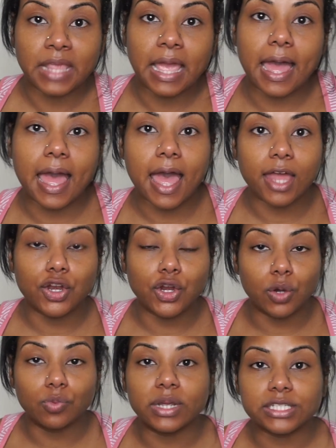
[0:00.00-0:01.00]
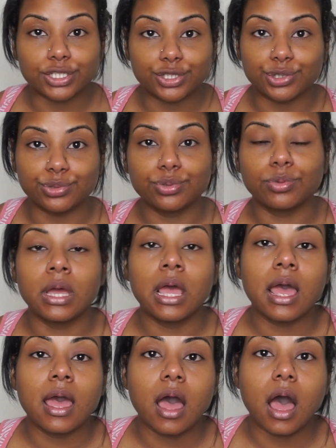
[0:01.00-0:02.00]
I had no residue
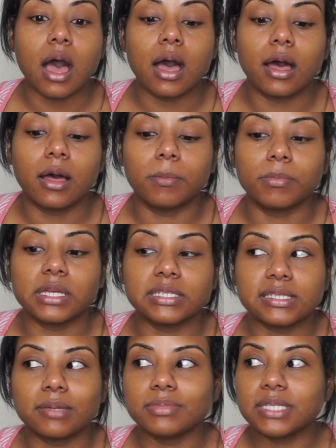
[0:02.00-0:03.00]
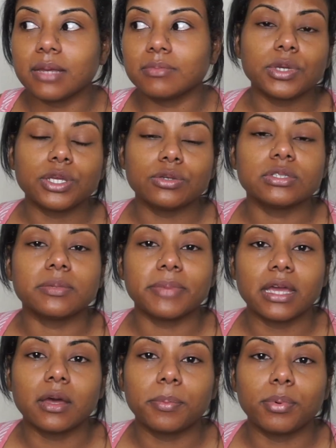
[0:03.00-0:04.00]
because sometimes when you use a
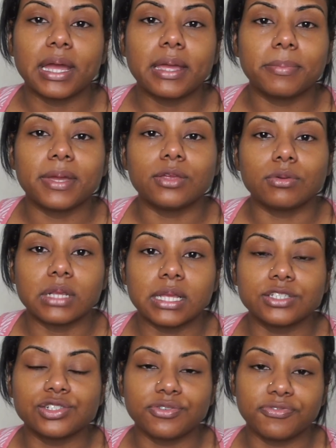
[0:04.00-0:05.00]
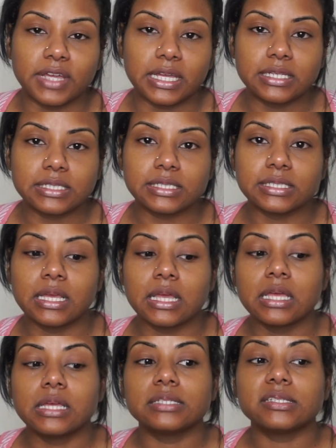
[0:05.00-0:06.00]
makeup wipe and you cleanse your face,
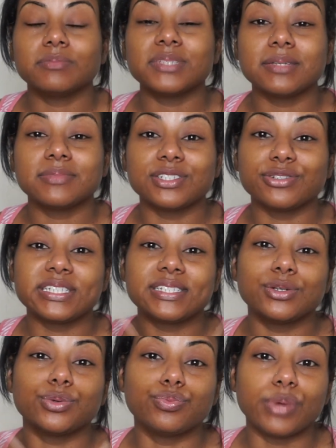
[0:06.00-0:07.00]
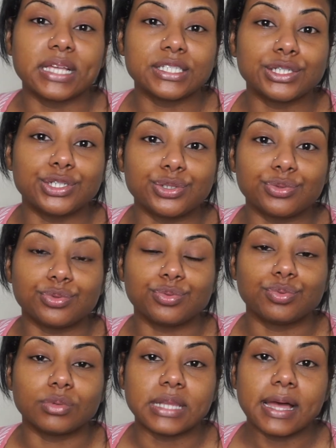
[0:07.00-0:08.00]
sometimes there's still residue
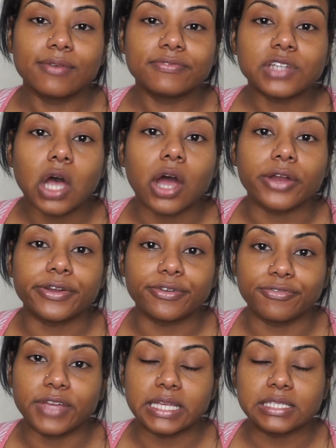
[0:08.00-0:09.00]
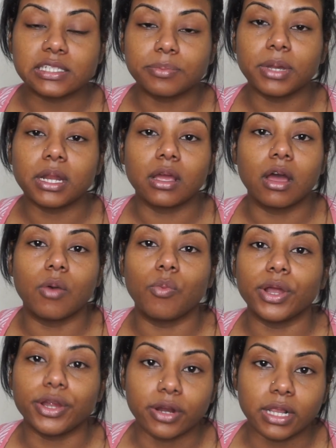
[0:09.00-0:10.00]
left on your face depending on
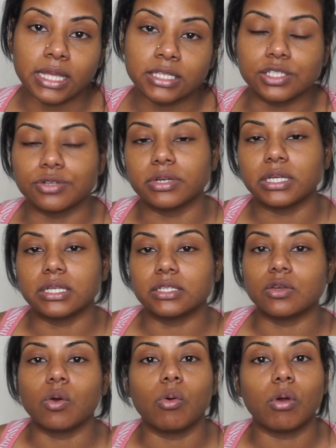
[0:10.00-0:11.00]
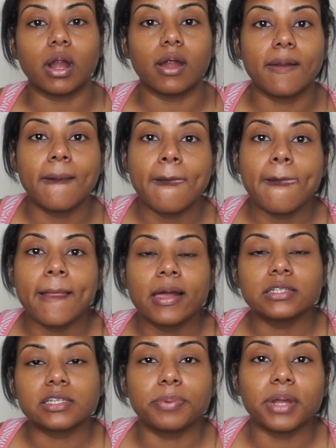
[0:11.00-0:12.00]
what your cleanser is or
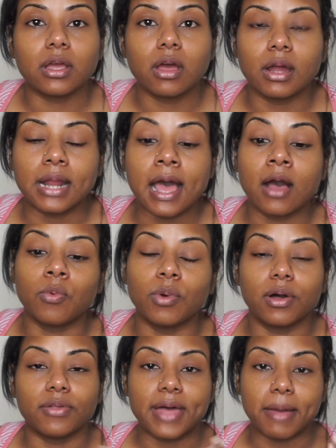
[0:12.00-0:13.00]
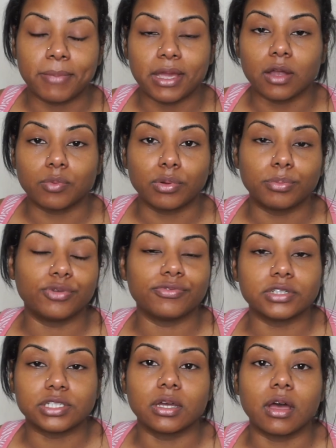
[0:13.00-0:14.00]
depending on how well that makeup remover
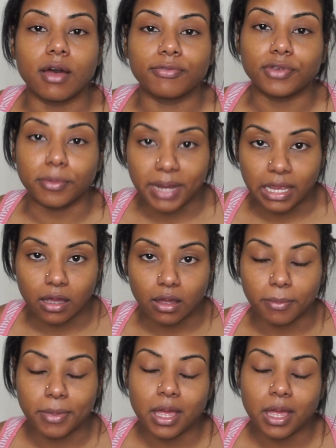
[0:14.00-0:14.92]
took off your makeup.